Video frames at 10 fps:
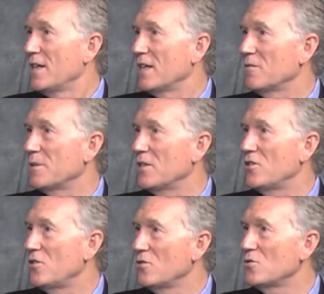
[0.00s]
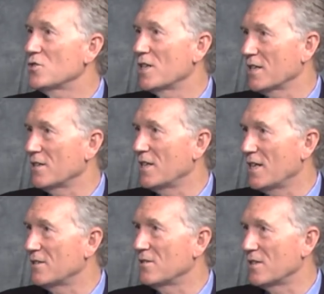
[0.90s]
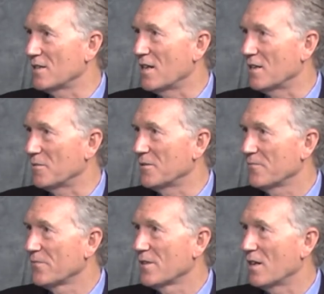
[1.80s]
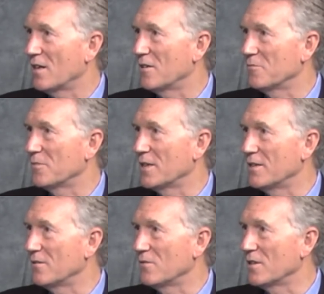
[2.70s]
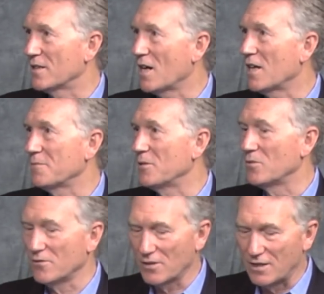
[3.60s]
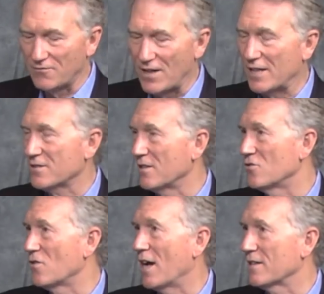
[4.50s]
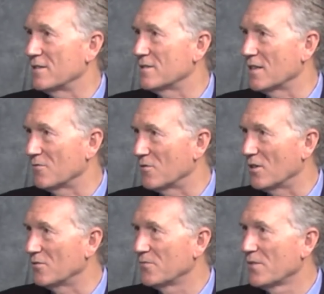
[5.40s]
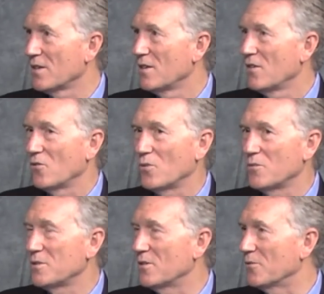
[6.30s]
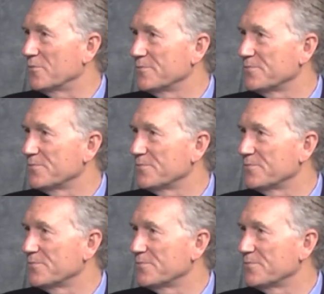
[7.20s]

it'll be a huge kick in the head to the economy uh, and the economy will in fact contract instead of grow what do we do